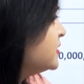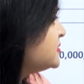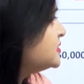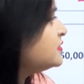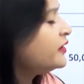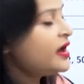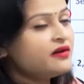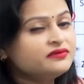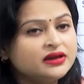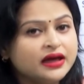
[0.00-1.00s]
Still we
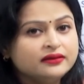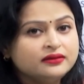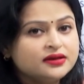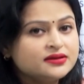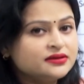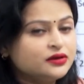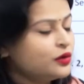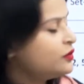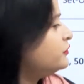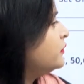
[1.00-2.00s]
have the 9th year set
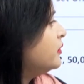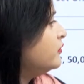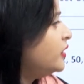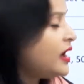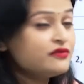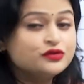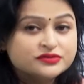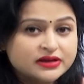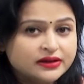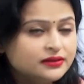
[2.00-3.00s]
off. We have to
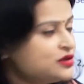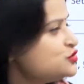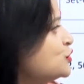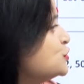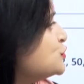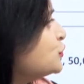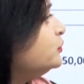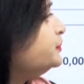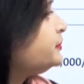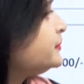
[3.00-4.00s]
settle this also.
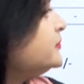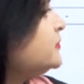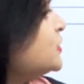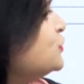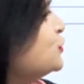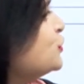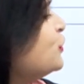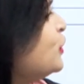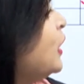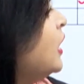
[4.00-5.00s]
So,